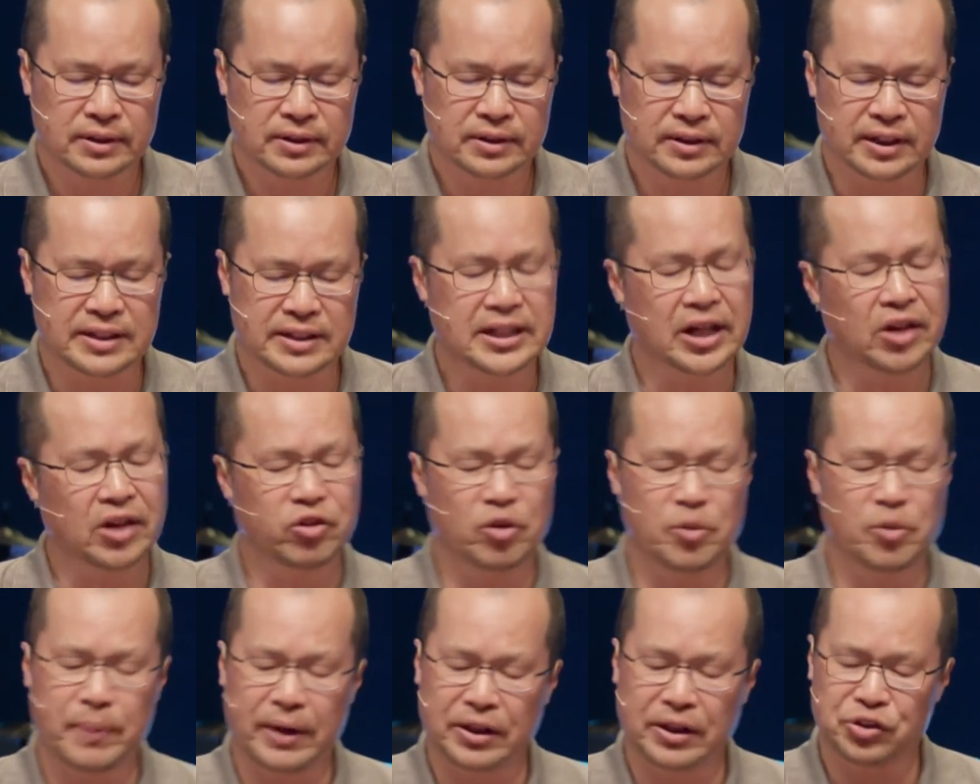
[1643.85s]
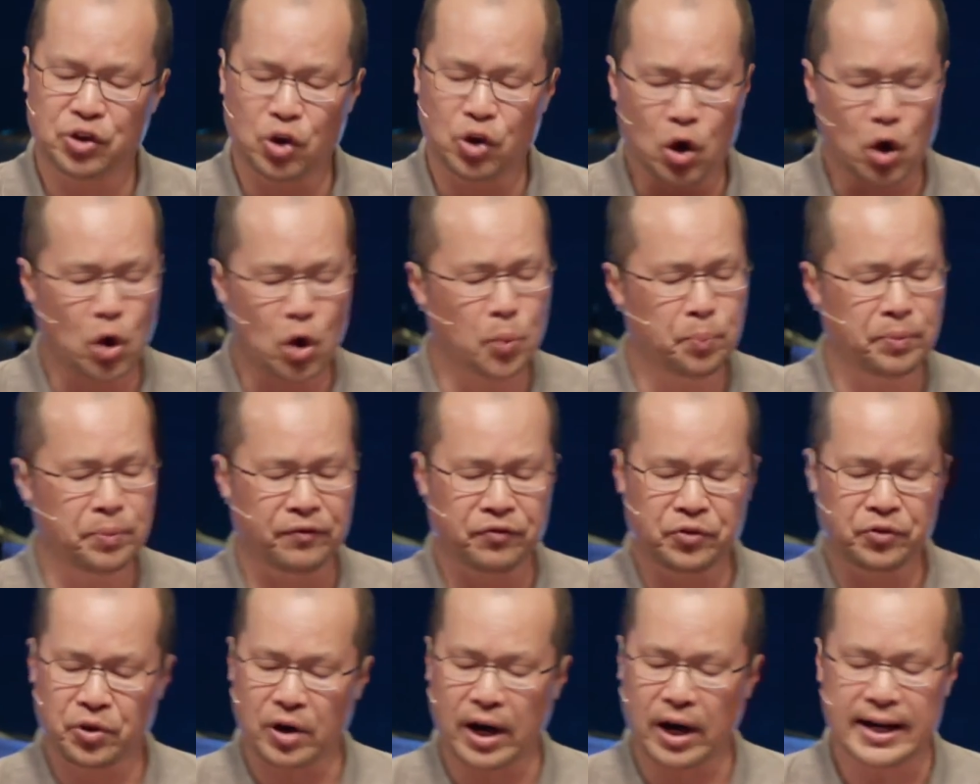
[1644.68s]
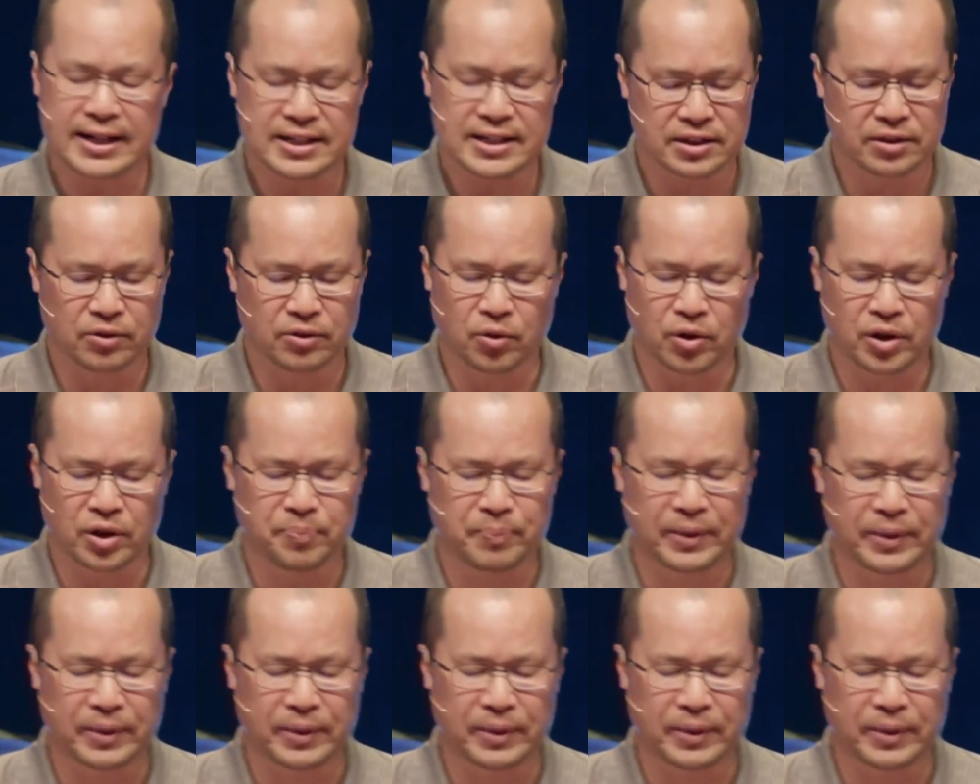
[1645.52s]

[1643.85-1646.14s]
to tell them about the hope of Christ, Lord,